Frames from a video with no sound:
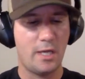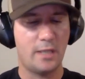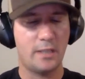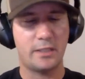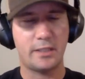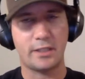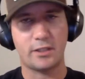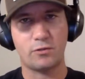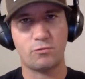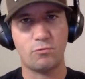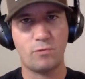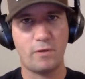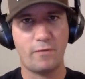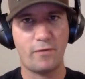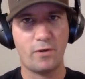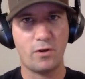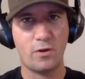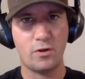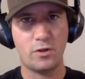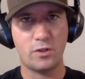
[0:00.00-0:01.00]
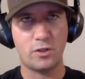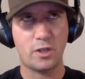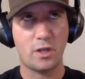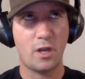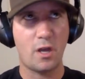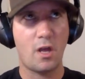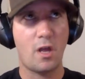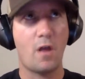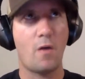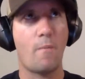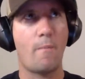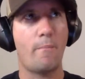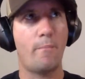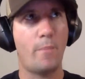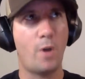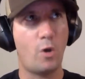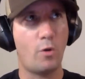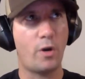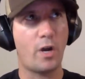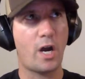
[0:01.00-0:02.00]
Six Rivers,
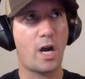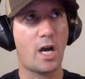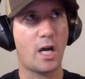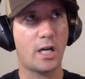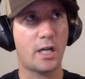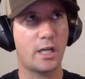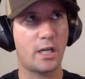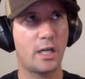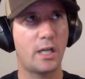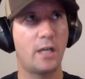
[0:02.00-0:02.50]
Modoc,